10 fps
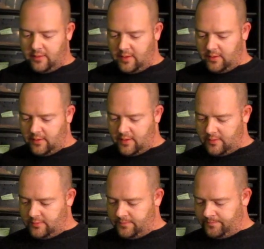And
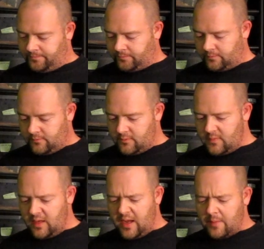
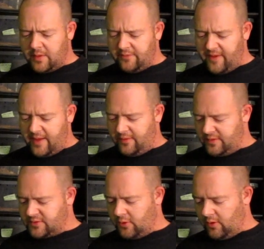I'm going to fatten
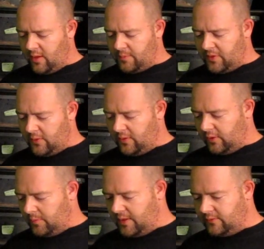this girl up though a
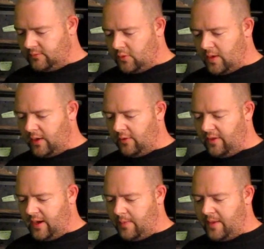little bit quicker
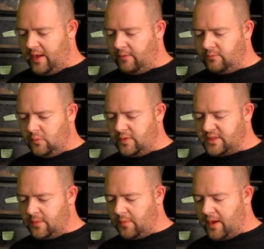than I may with
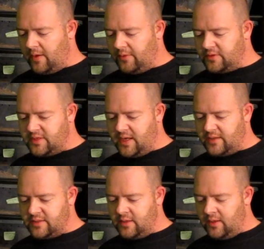some of my other snakes.